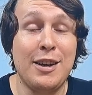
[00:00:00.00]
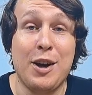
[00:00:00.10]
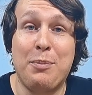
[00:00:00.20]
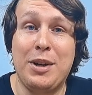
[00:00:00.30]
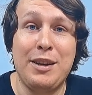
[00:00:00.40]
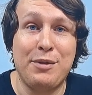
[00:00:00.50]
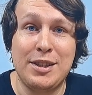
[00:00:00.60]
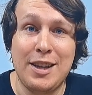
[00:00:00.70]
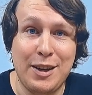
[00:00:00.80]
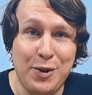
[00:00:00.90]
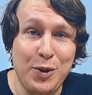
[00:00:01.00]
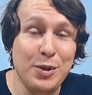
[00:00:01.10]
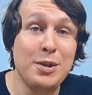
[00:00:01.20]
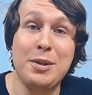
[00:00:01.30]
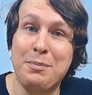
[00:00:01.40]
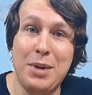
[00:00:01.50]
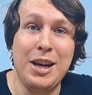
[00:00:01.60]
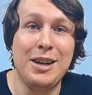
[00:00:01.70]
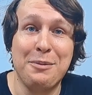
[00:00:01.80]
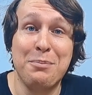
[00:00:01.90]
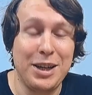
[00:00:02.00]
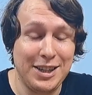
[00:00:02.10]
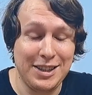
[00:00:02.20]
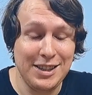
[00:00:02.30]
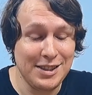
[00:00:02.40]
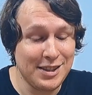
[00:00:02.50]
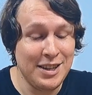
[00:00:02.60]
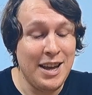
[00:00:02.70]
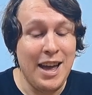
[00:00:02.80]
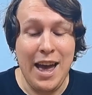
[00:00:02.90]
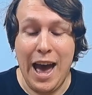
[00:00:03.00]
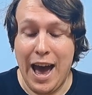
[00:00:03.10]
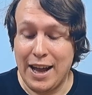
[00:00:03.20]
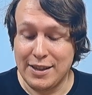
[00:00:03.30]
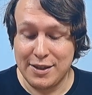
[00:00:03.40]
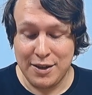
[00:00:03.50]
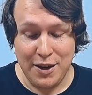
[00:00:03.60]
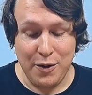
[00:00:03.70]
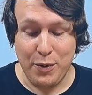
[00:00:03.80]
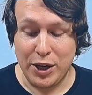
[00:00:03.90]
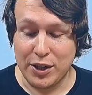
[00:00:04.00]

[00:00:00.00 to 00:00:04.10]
Can't believe it's that old, but it is. And we